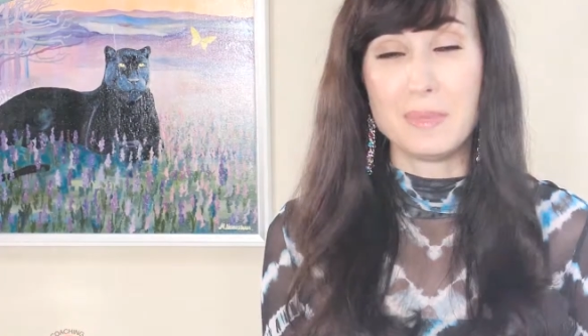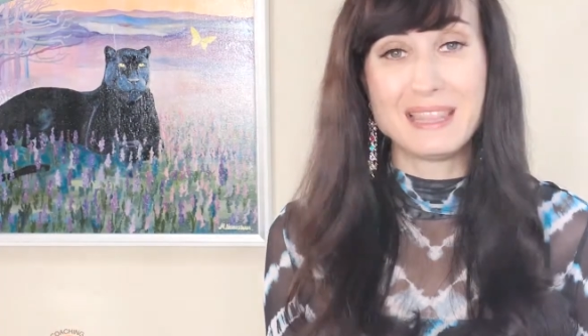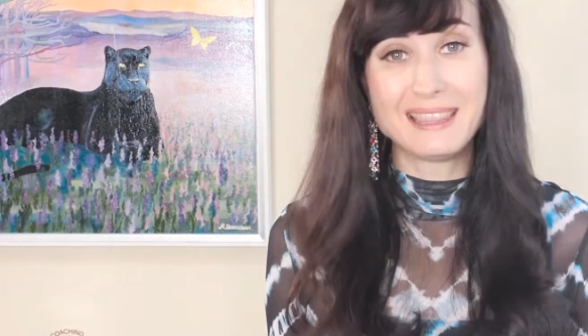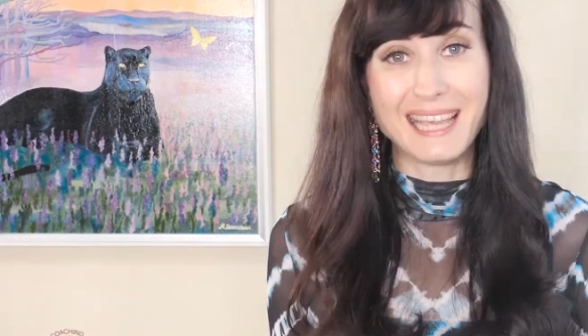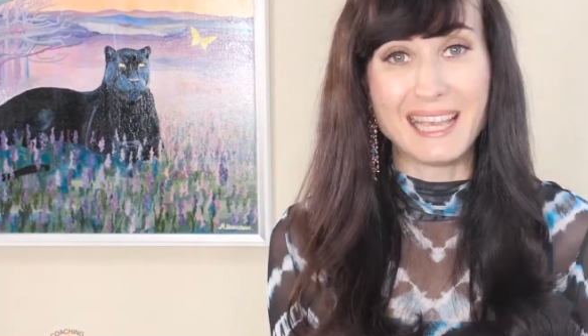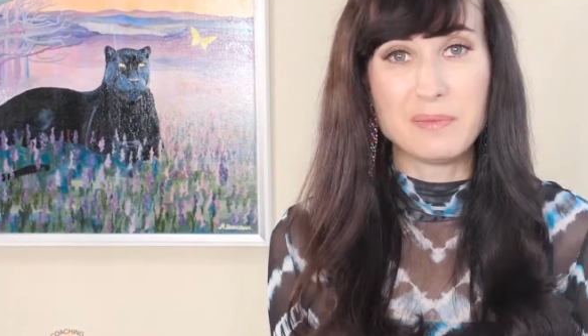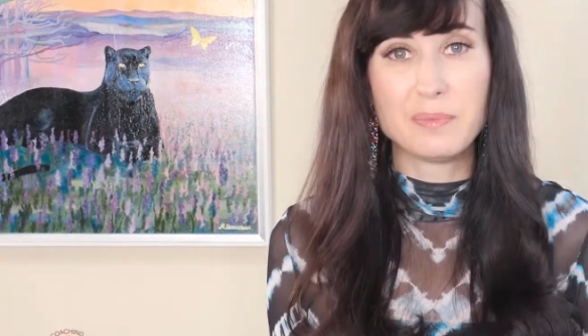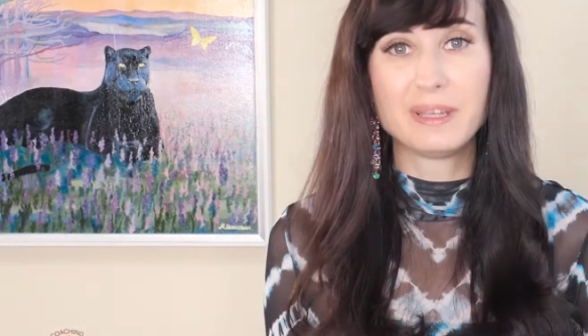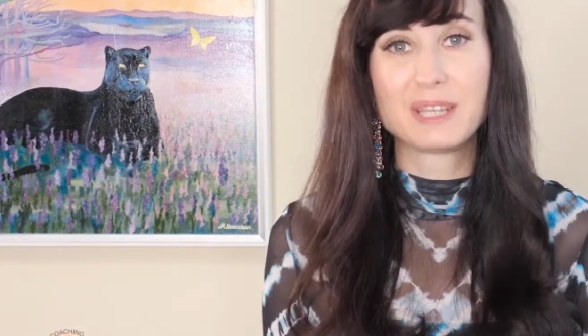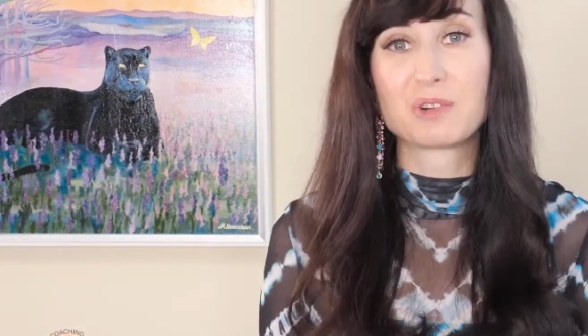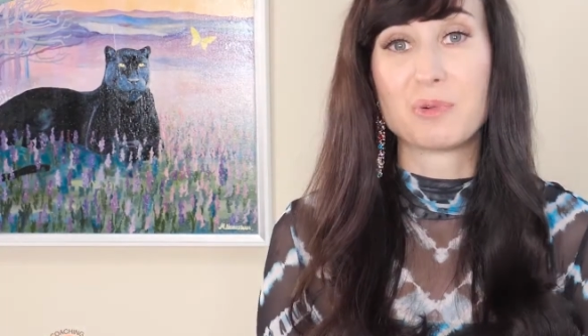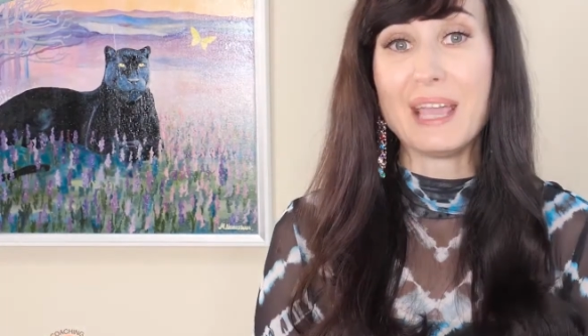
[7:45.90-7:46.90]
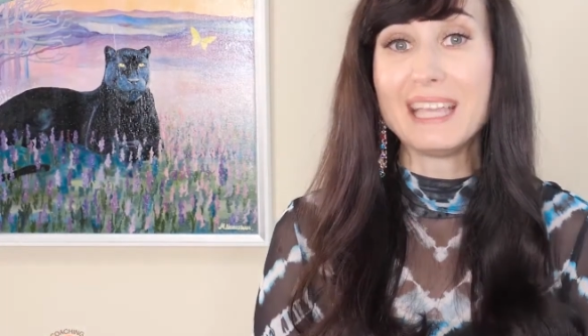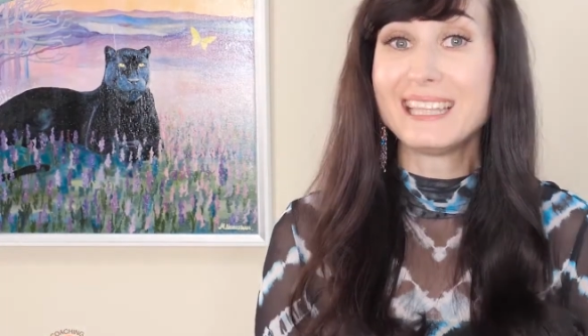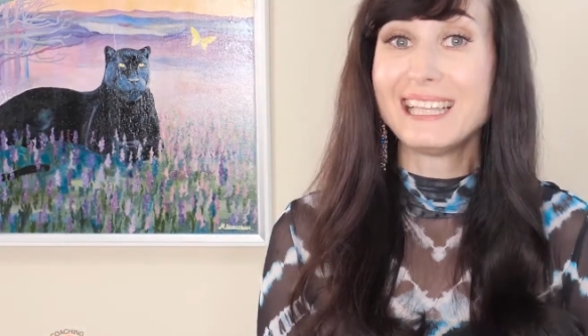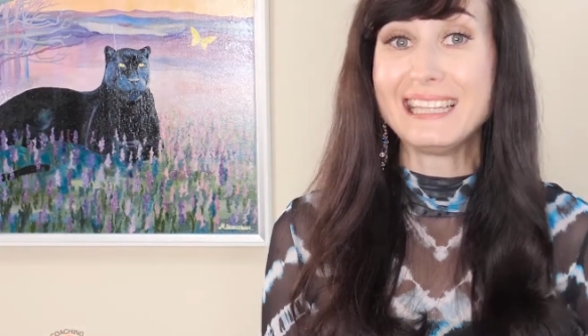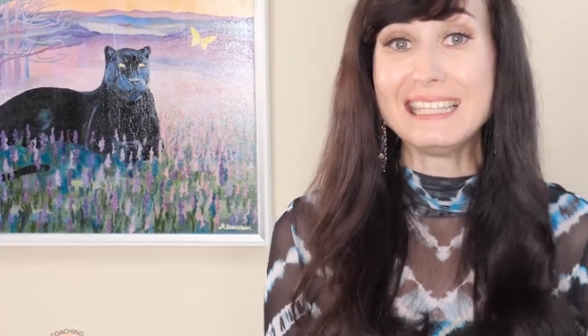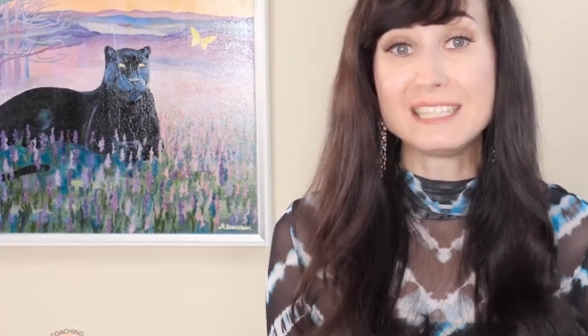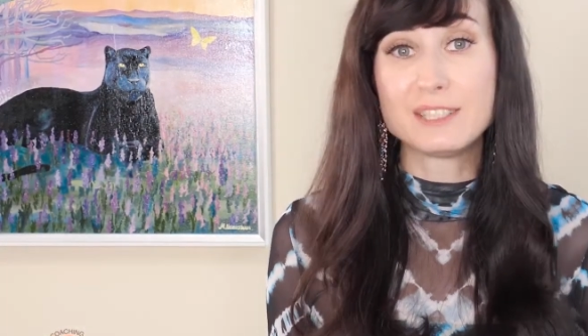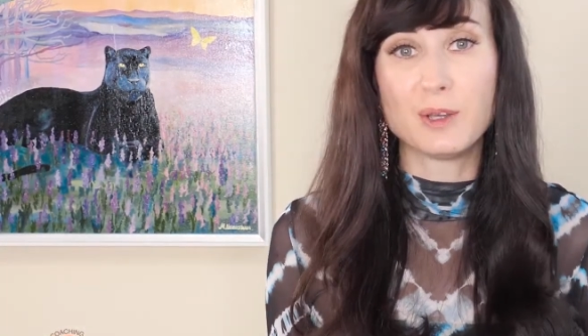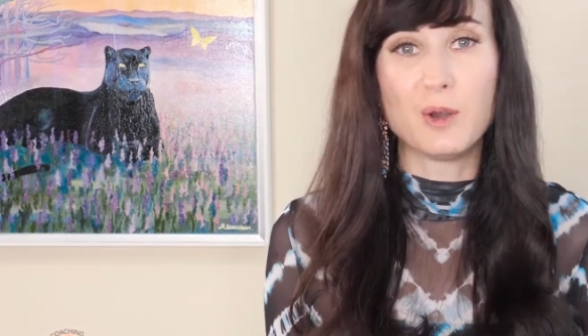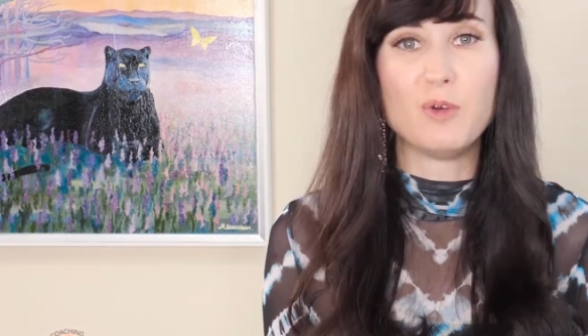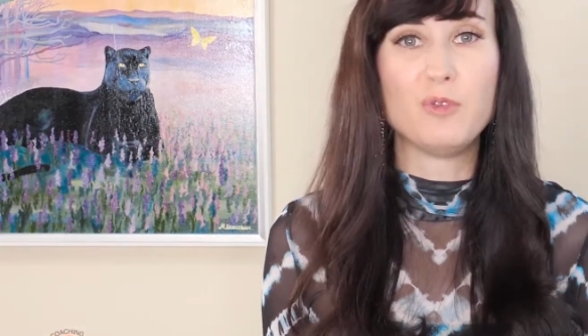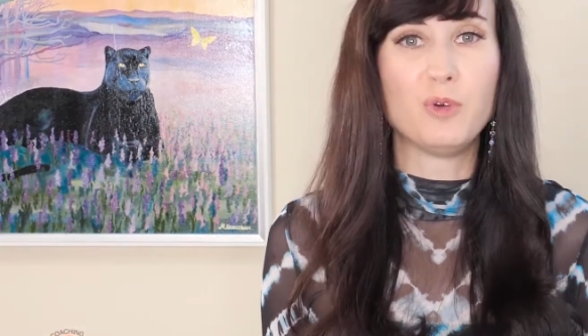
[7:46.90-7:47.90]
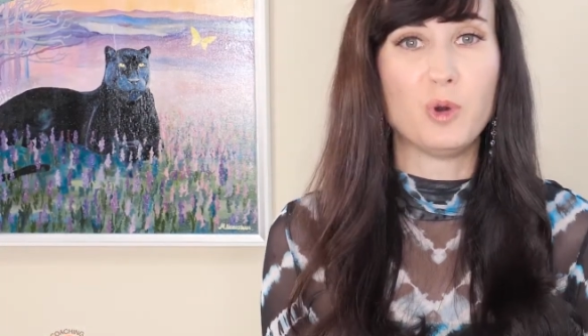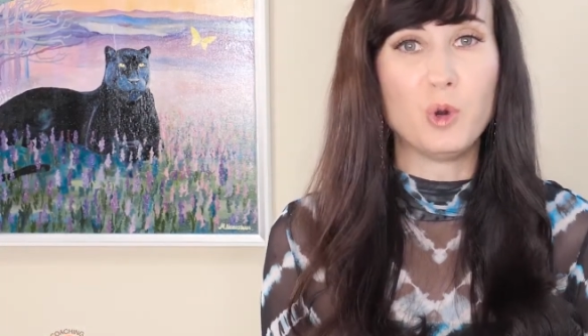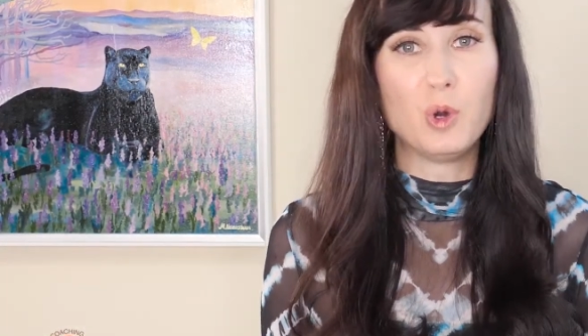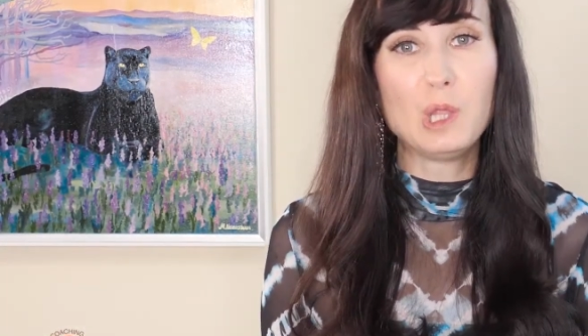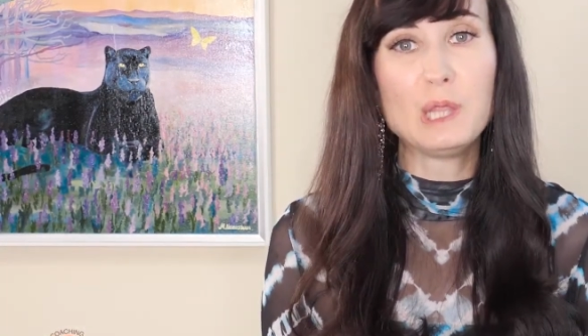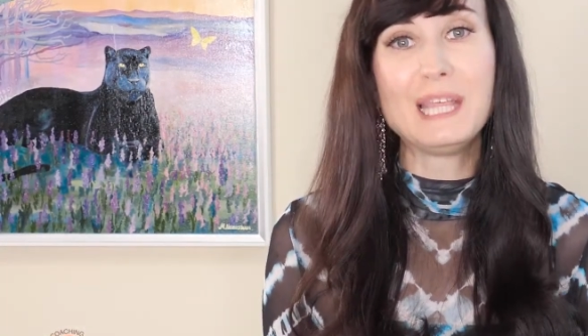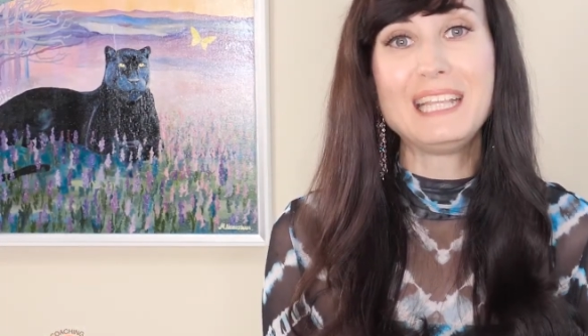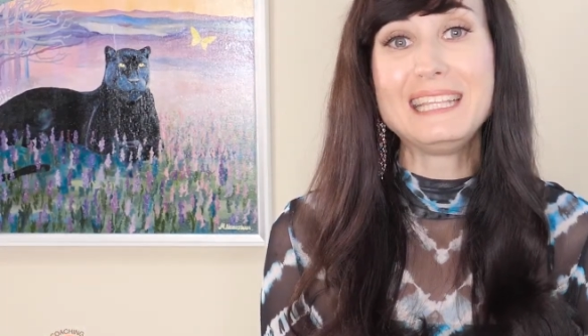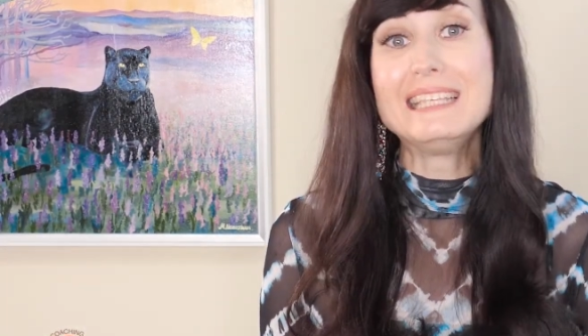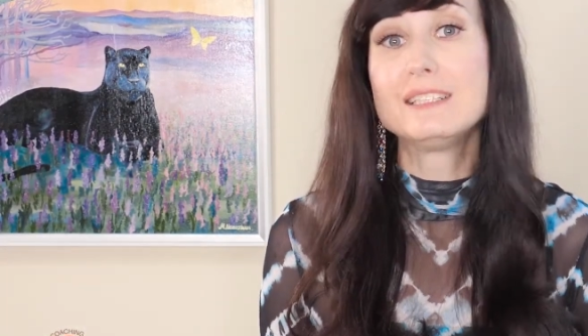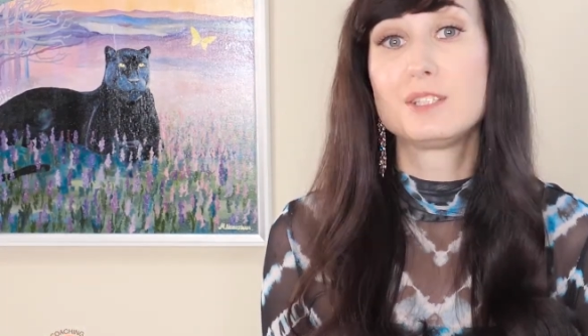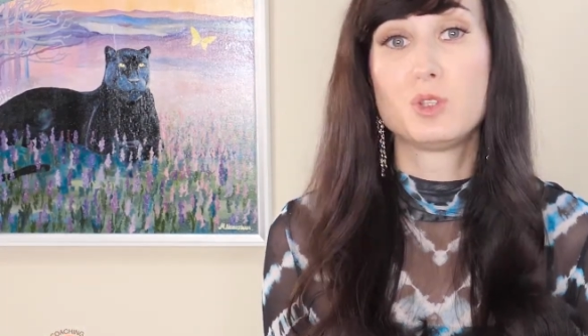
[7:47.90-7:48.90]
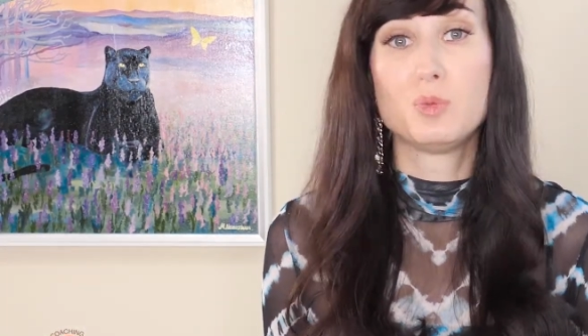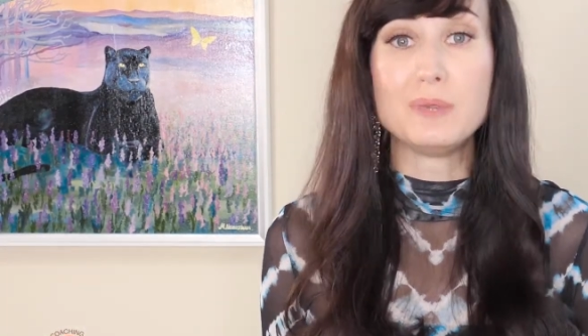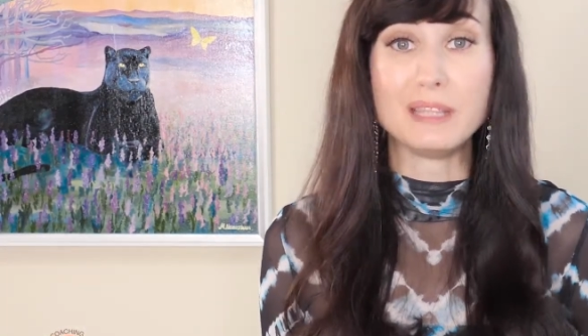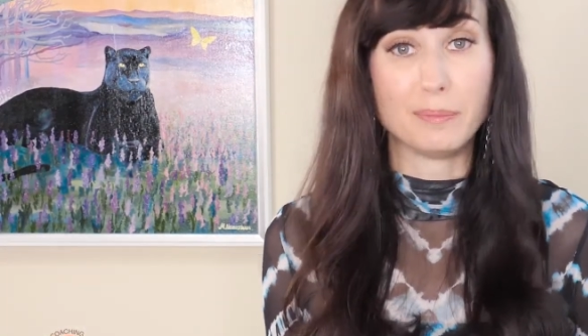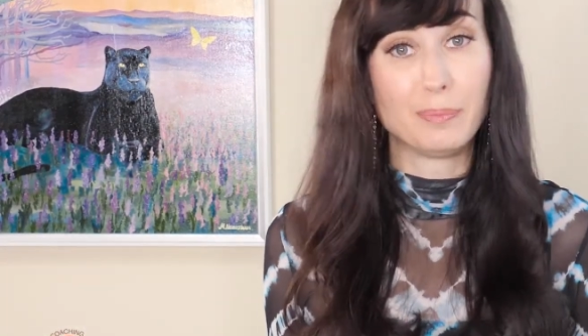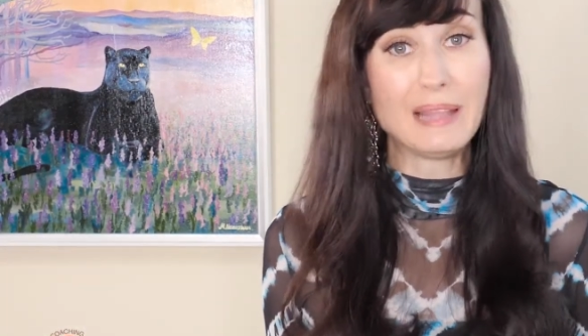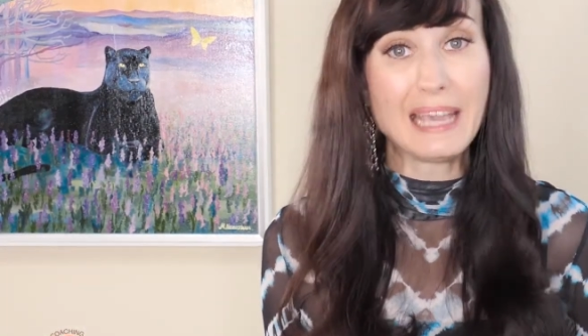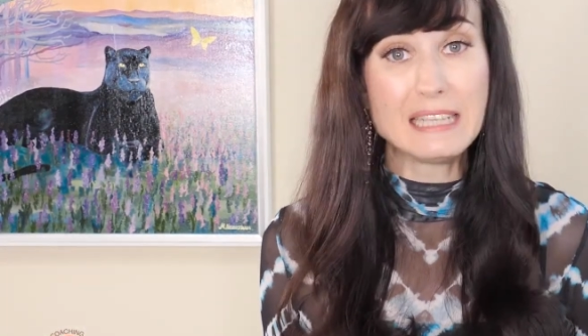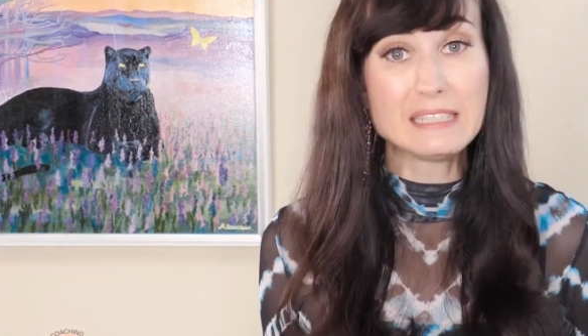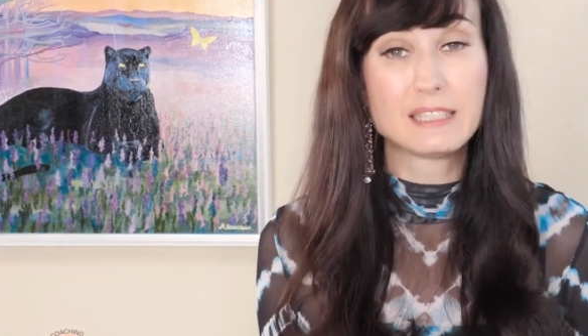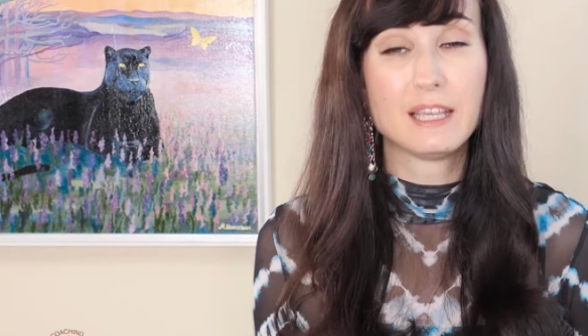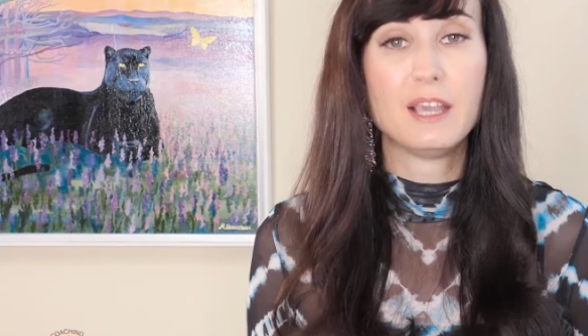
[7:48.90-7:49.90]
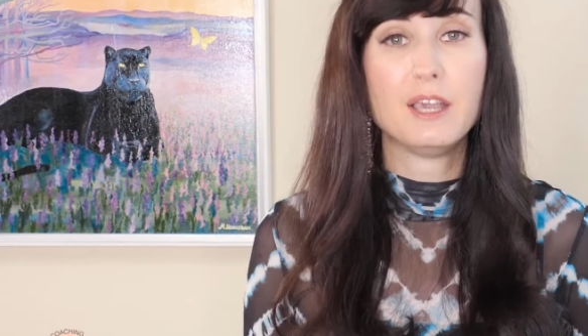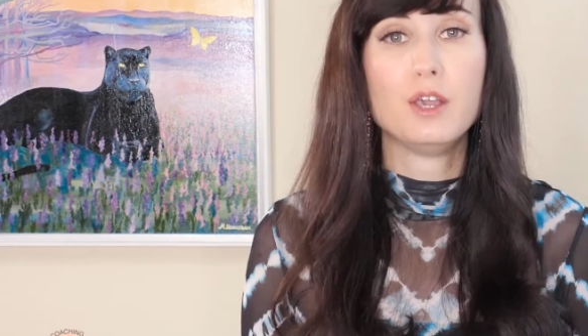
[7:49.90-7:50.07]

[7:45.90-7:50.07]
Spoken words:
meantime, create a list of all that needs to be in place